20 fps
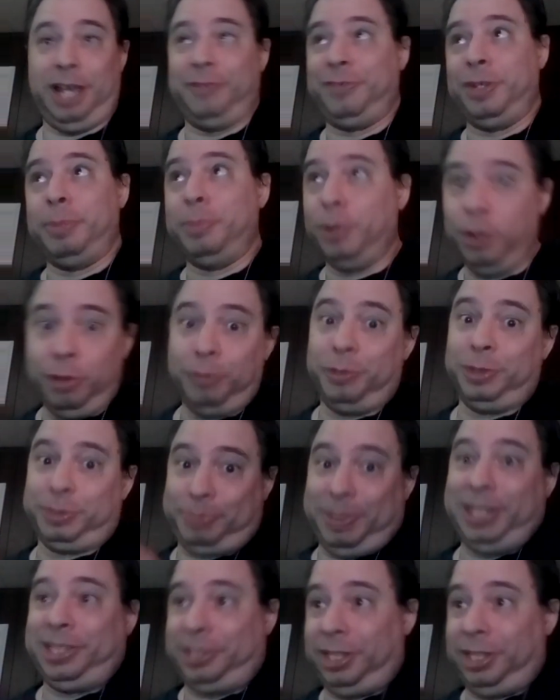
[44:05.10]
Every move
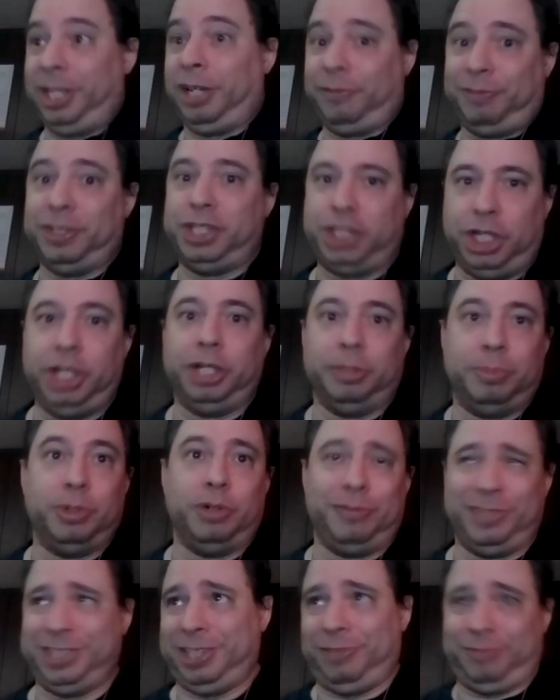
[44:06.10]
was basically a Vegeta
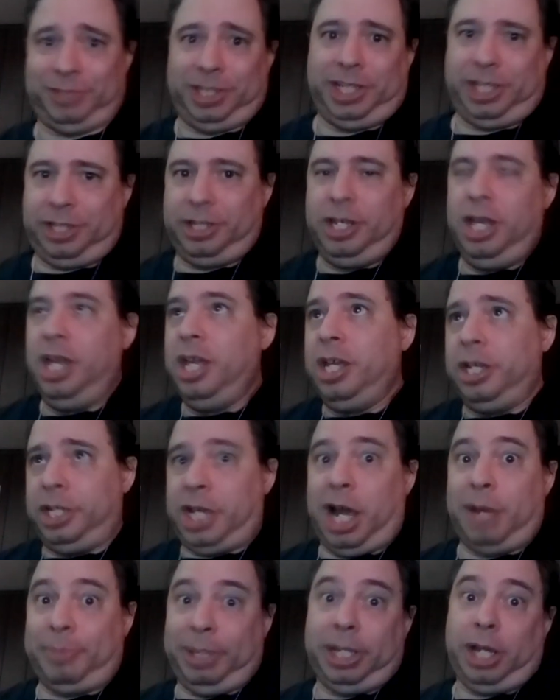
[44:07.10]
move, except for the
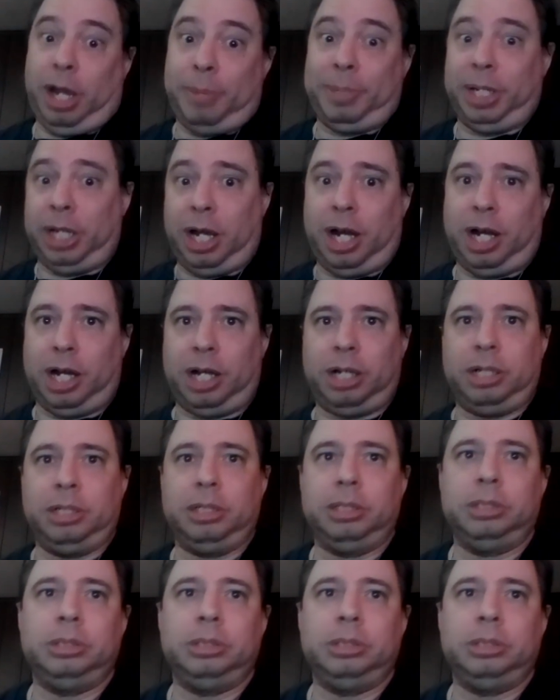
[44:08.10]
Kamehameha.